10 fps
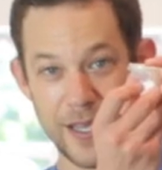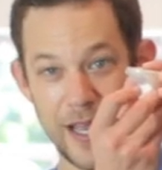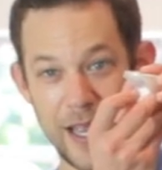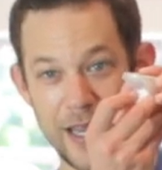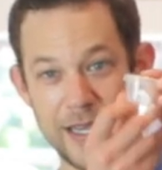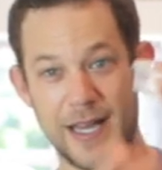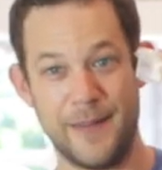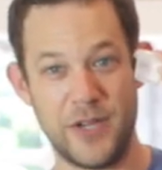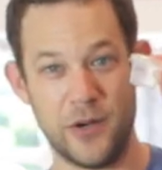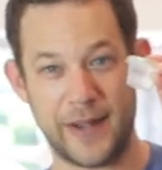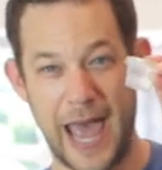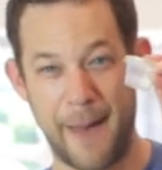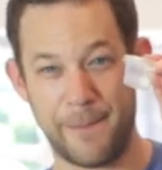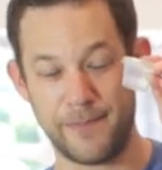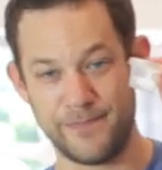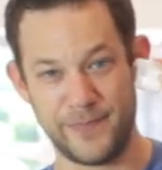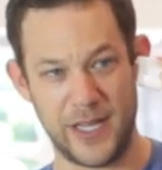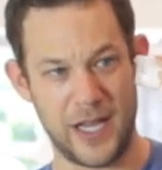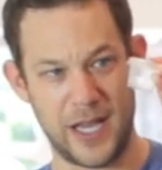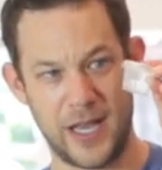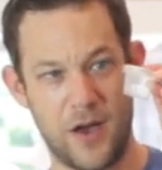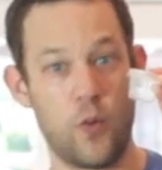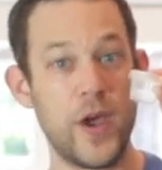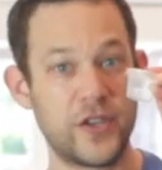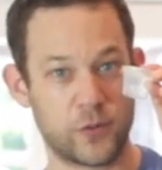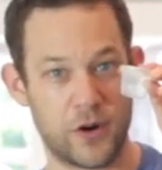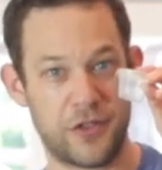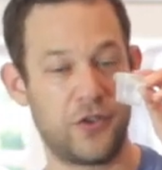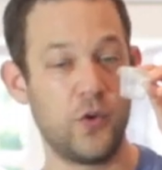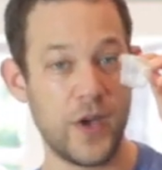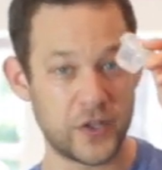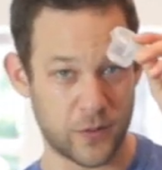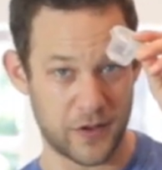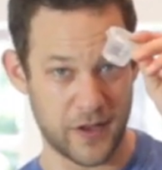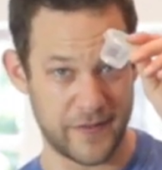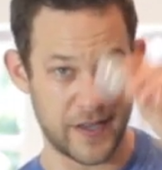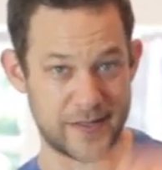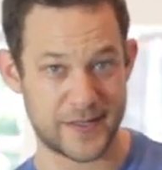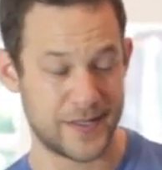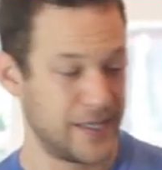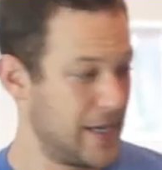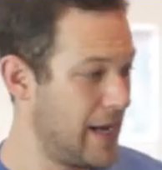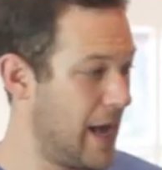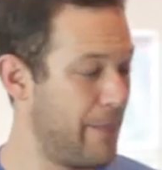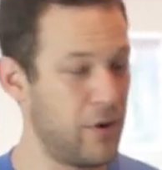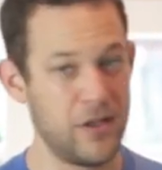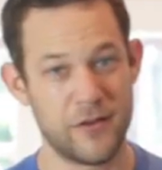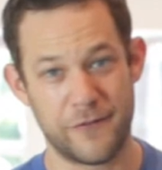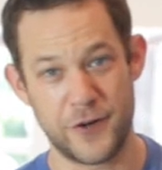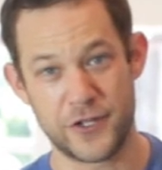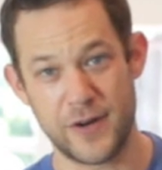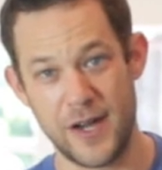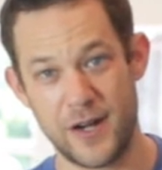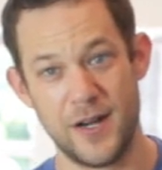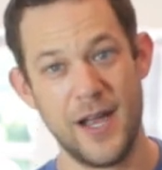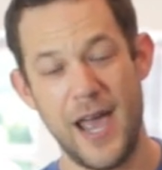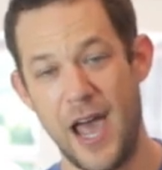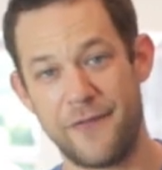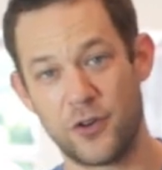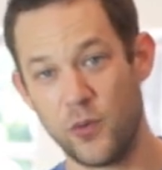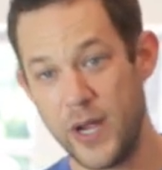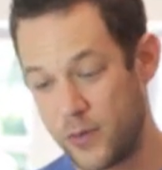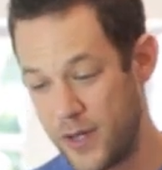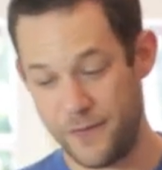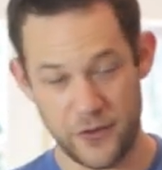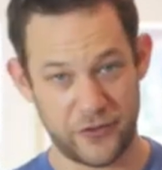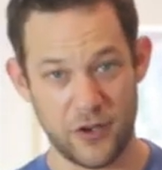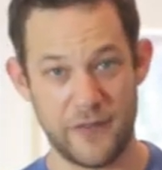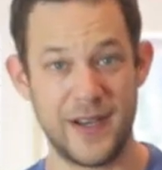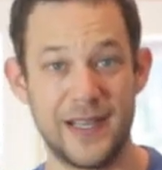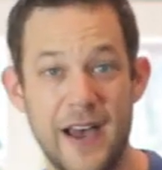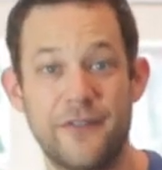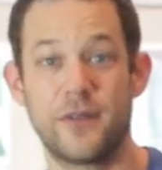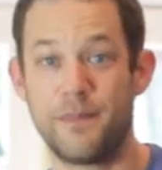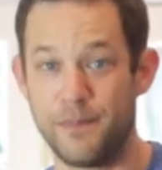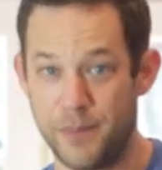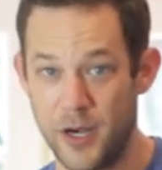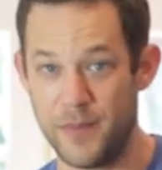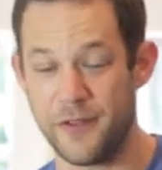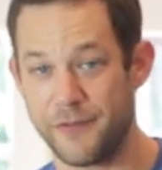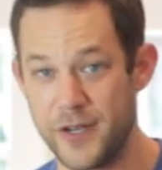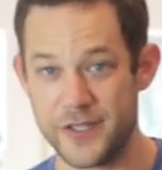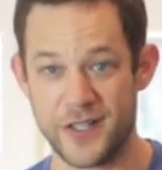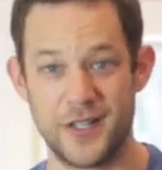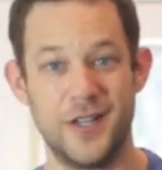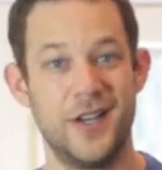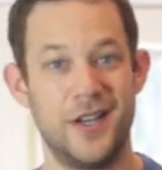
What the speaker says: and cap a week's worth, 2 weeks worth of this and put it in the refrigerator. After a week, if you still have any left, put them in the freezer.